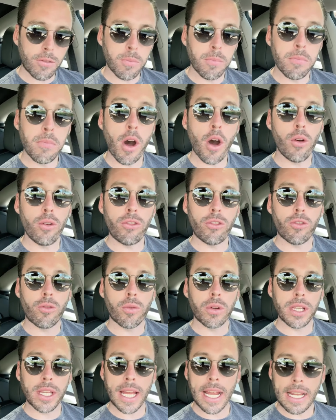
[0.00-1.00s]
most
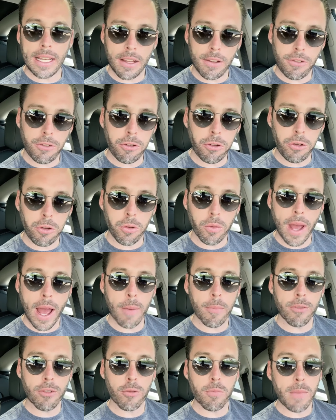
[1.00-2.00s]
related to how
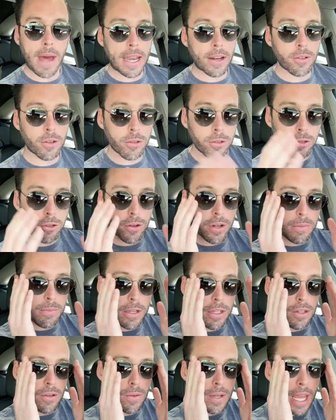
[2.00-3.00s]
much medical treatment
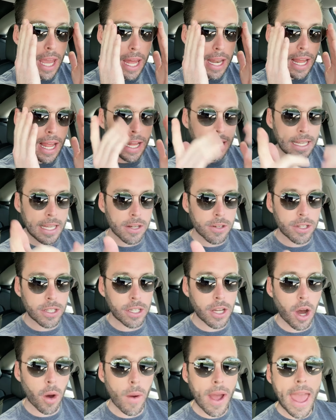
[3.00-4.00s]
you get. And here you
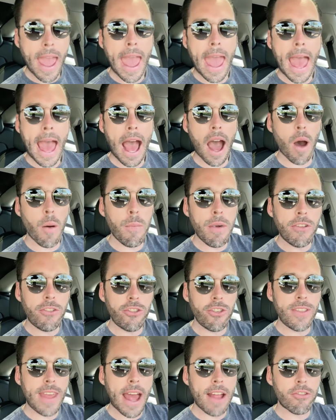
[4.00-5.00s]
go. How much
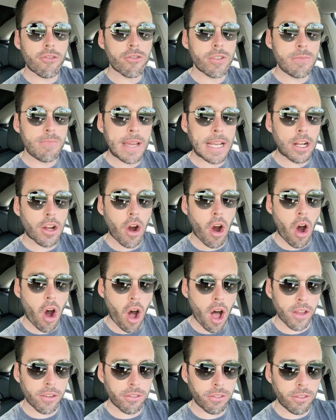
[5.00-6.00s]
did that treatment
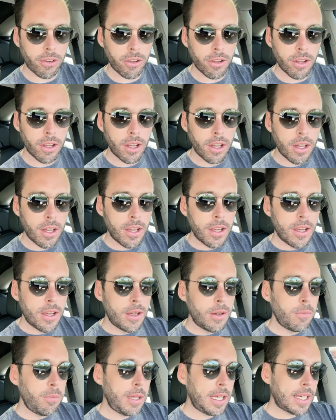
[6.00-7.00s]
cost?
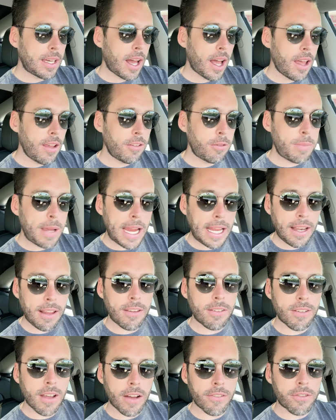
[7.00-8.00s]
Because pain and
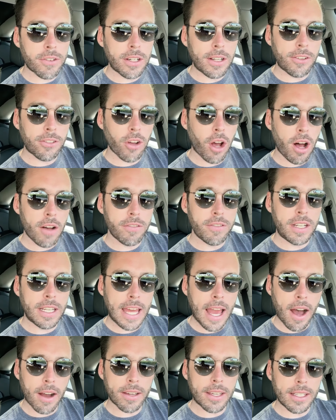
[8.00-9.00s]
suffering is often
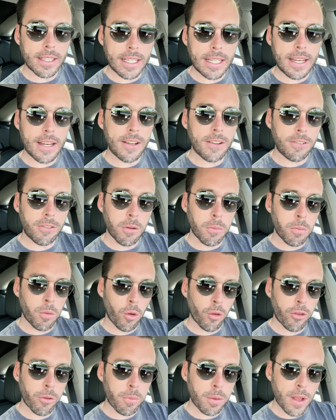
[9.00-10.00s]
calculated as a
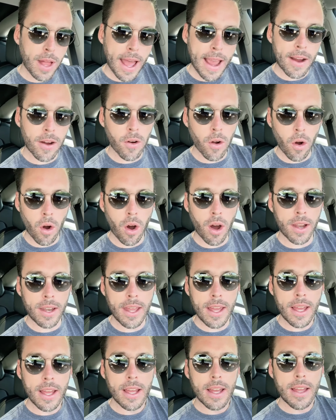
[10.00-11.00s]
multiplier on
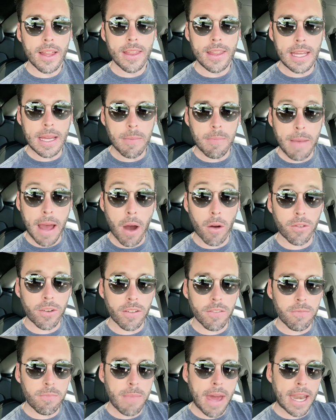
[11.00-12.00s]
the amount
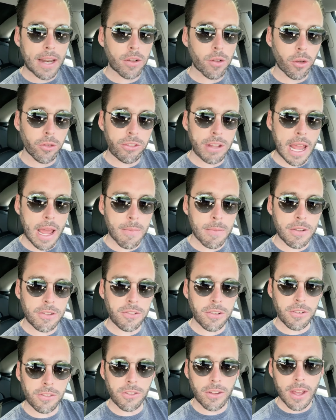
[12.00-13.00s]
of medical
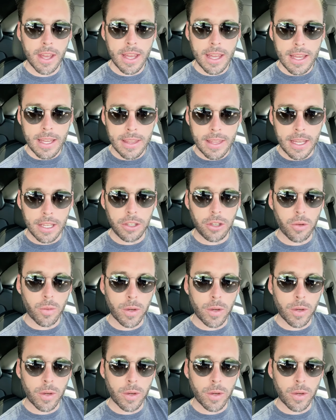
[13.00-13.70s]
damages that you